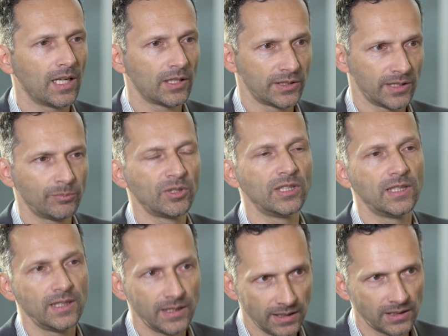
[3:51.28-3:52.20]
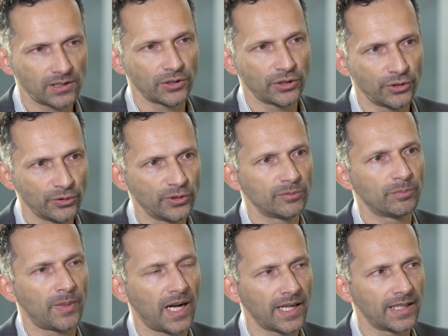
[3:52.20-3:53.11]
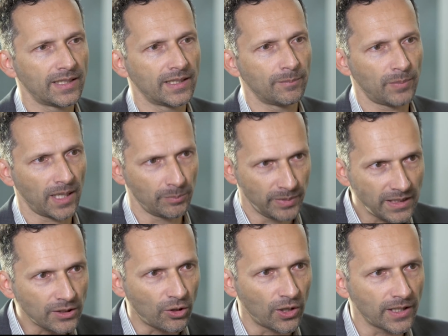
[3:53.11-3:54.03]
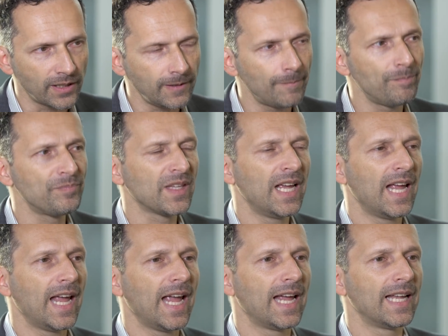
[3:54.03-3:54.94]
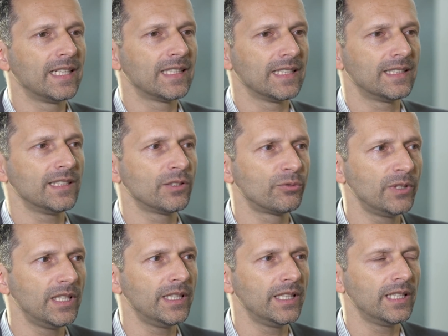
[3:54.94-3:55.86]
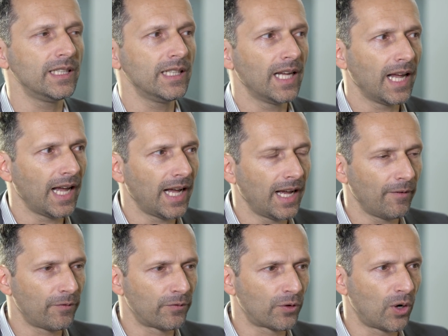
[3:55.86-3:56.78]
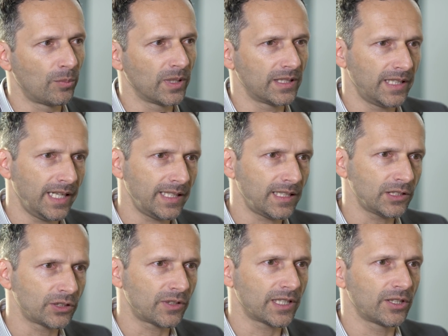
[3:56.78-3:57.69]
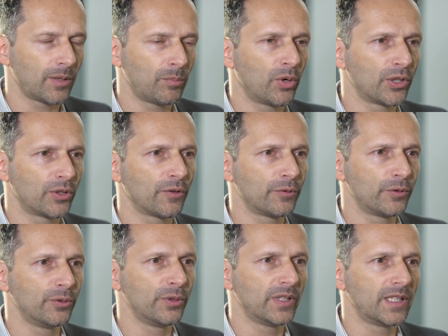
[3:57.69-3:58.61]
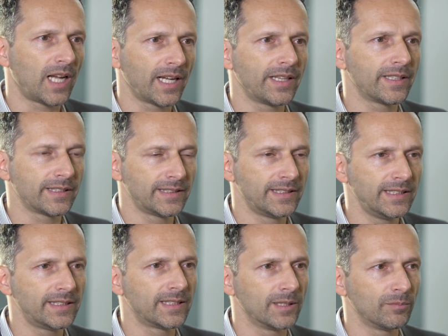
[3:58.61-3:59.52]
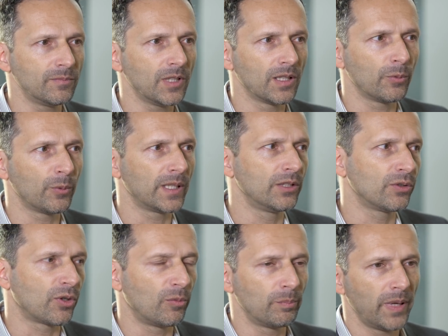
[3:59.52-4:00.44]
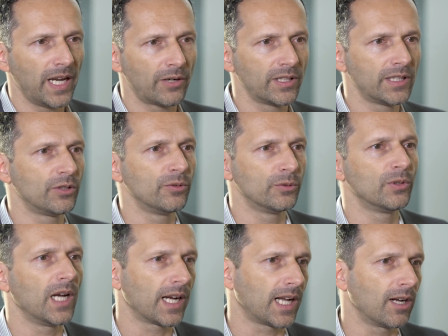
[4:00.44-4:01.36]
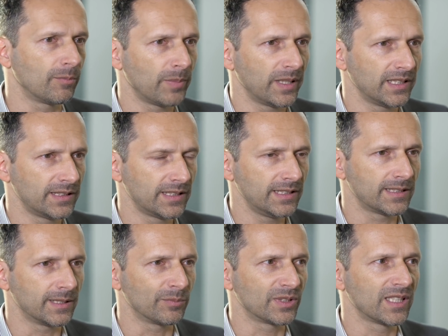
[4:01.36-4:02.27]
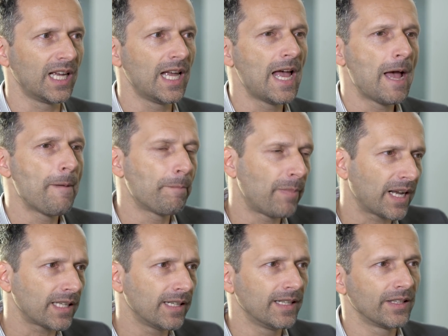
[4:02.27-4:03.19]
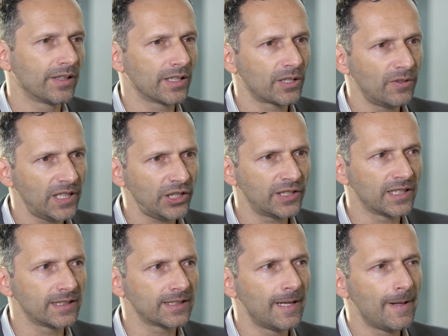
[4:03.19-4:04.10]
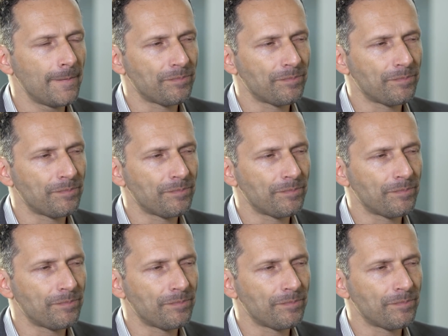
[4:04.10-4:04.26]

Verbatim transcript: uh, seminally introduced by, by Bitcoin. And it is really, from a data structure point of view, the nicer system when you compare it to account-based systems. But the question is,